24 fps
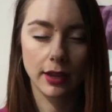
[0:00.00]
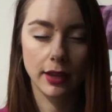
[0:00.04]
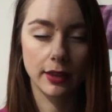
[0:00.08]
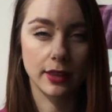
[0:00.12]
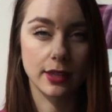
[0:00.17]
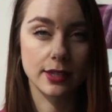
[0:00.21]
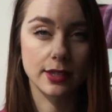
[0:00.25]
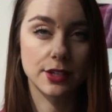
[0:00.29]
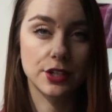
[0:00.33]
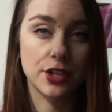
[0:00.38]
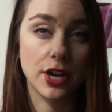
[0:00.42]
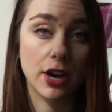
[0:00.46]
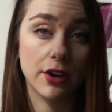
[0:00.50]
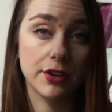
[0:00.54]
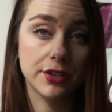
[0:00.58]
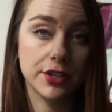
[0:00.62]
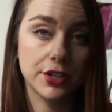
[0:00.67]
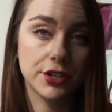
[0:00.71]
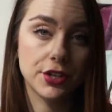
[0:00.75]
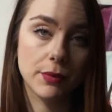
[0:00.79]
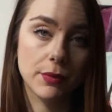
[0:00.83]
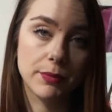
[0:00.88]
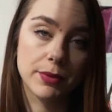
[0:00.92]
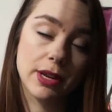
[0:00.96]
There's a charity
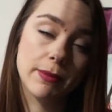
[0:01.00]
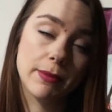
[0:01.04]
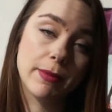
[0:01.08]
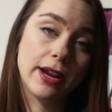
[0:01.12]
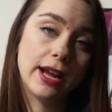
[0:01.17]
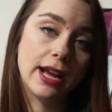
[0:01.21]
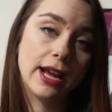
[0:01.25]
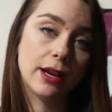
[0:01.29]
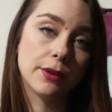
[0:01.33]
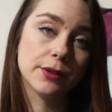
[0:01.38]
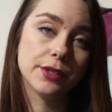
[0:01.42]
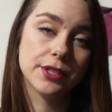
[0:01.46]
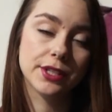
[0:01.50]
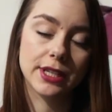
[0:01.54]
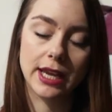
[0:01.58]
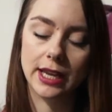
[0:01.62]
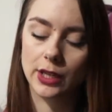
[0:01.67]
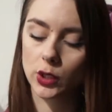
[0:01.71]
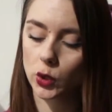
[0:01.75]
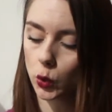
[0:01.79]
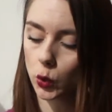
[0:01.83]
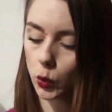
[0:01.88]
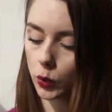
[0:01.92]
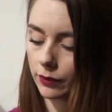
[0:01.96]
shop near my house
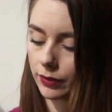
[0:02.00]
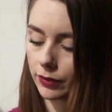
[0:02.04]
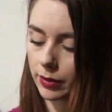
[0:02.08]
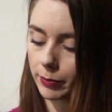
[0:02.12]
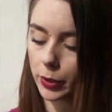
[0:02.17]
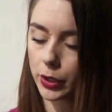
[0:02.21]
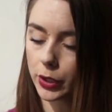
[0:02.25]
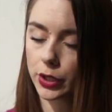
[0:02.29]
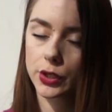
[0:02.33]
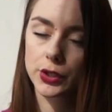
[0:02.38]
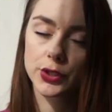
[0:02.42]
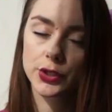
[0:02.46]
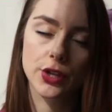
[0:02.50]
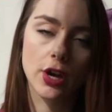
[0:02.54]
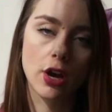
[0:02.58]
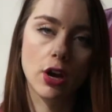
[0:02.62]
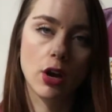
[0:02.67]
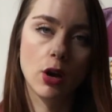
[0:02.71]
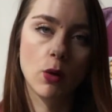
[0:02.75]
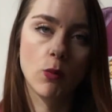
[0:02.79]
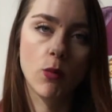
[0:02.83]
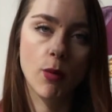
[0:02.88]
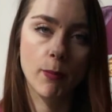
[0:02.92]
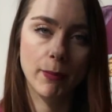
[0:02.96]
and all of the books
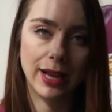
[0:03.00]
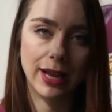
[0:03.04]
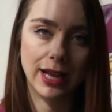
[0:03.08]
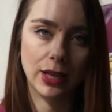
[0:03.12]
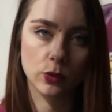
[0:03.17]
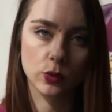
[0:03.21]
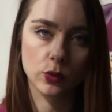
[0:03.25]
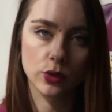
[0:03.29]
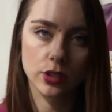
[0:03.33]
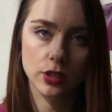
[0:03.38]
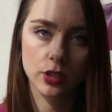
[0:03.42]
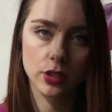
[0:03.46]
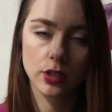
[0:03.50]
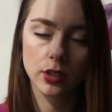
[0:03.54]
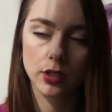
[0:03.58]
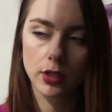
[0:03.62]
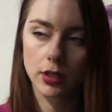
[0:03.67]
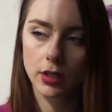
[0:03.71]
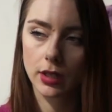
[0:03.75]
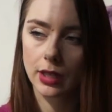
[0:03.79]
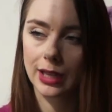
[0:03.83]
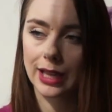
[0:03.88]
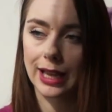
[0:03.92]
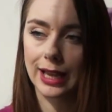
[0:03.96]
are £1,
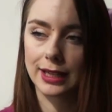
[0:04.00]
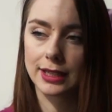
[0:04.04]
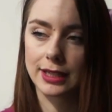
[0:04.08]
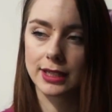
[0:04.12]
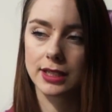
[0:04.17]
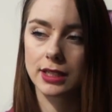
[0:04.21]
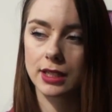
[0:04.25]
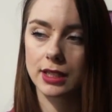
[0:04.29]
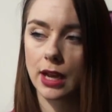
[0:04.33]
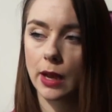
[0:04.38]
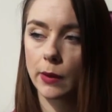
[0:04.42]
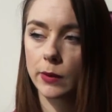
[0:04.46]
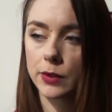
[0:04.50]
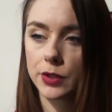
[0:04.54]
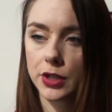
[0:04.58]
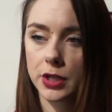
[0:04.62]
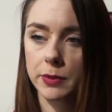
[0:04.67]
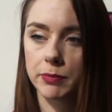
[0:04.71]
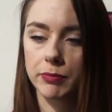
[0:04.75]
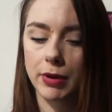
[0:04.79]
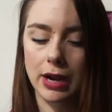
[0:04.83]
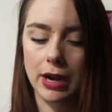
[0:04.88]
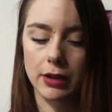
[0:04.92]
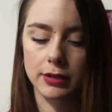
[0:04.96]
and I was
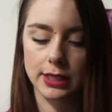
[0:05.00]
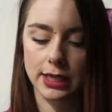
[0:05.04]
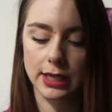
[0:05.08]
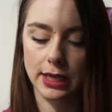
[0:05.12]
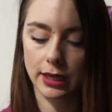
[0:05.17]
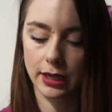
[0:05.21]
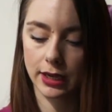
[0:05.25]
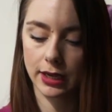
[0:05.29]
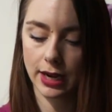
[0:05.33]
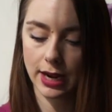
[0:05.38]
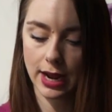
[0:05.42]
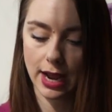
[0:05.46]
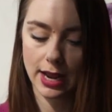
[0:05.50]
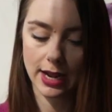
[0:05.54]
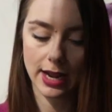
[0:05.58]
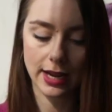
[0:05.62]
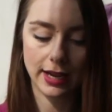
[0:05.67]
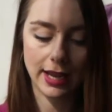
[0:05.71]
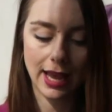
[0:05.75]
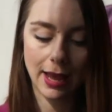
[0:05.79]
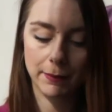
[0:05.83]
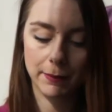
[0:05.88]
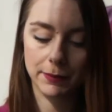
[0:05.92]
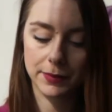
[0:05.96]
just browsing and I
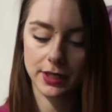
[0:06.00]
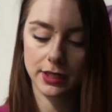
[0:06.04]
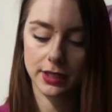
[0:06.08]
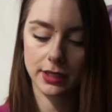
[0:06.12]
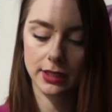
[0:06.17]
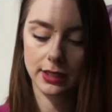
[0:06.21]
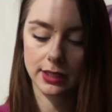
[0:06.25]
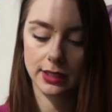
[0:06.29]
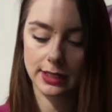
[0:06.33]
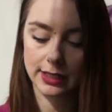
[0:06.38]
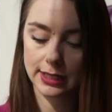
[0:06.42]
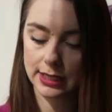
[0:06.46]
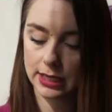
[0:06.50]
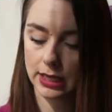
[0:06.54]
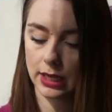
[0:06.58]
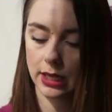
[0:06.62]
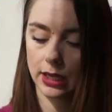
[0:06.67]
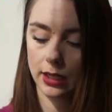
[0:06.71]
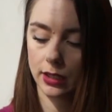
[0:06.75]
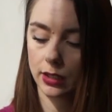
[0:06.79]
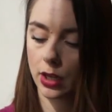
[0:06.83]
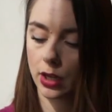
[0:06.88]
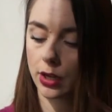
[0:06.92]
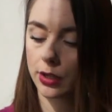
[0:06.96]
kept
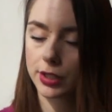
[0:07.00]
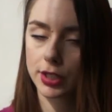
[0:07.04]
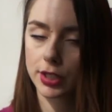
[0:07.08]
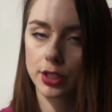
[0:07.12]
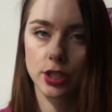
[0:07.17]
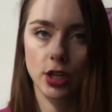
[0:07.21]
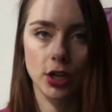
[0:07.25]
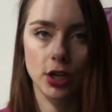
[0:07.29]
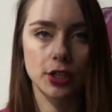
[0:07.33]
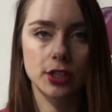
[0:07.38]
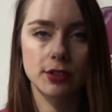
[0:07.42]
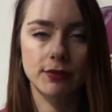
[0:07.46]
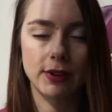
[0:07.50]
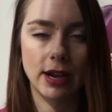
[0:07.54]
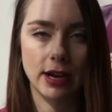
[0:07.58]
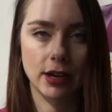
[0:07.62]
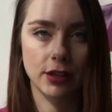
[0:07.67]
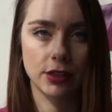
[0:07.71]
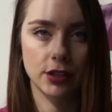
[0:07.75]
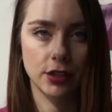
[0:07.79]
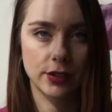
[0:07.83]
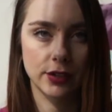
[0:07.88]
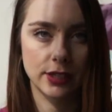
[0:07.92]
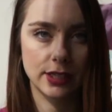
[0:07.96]
seeing loads and loads of
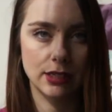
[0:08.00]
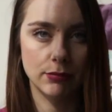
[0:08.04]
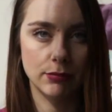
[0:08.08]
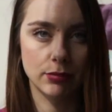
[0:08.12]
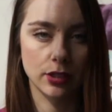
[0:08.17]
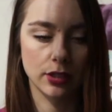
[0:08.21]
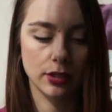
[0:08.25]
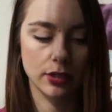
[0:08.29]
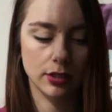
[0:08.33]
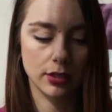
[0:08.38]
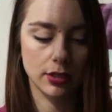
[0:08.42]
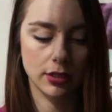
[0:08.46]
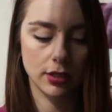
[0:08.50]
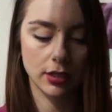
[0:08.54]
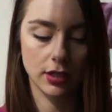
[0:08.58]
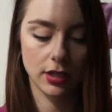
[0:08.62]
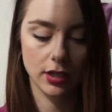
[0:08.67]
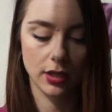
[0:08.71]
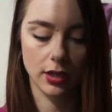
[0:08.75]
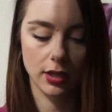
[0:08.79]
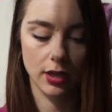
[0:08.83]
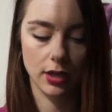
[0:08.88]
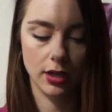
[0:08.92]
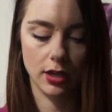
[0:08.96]
Agatha Christie books,
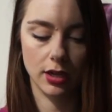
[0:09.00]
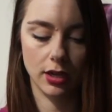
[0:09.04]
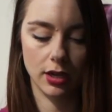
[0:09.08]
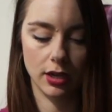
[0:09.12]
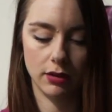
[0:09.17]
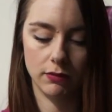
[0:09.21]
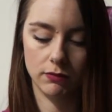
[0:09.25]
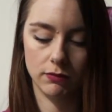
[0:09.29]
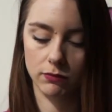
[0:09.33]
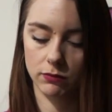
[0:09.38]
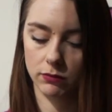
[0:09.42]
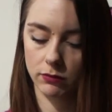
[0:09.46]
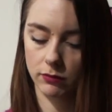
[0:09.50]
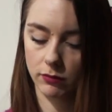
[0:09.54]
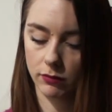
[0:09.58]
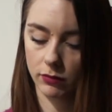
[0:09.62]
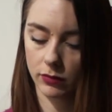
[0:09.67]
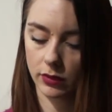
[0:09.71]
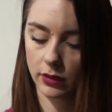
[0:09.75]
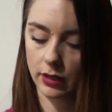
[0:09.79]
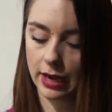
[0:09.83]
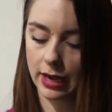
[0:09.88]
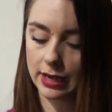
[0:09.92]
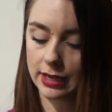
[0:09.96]
and
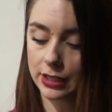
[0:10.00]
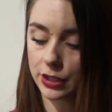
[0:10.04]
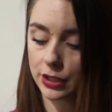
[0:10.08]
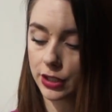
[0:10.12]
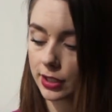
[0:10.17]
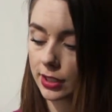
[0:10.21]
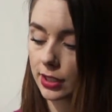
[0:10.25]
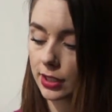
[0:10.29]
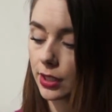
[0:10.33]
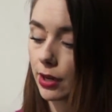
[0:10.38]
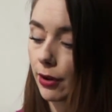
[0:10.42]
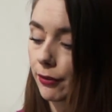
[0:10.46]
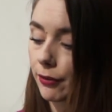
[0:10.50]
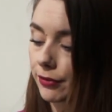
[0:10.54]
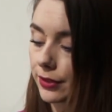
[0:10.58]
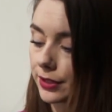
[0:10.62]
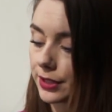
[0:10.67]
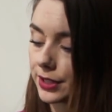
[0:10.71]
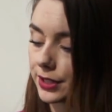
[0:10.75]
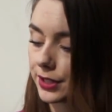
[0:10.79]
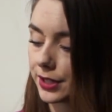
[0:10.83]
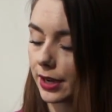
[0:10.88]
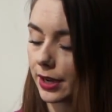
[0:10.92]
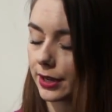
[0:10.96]
I just love the
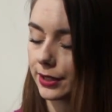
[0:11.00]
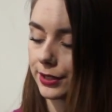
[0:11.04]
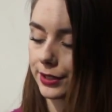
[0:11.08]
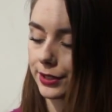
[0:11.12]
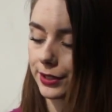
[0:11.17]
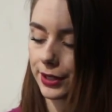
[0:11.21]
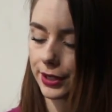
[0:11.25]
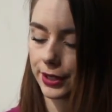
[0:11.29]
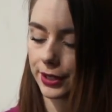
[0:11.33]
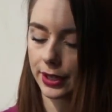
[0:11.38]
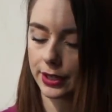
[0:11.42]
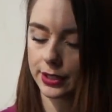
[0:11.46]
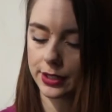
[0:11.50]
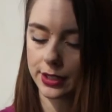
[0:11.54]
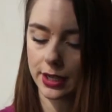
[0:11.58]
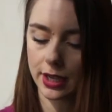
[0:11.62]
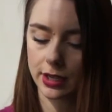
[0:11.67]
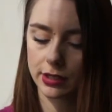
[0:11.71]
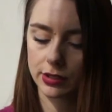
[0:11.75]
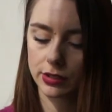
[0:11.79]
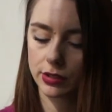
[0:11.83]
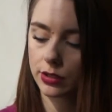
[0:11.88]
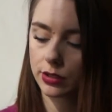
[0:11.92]
designs, like I said.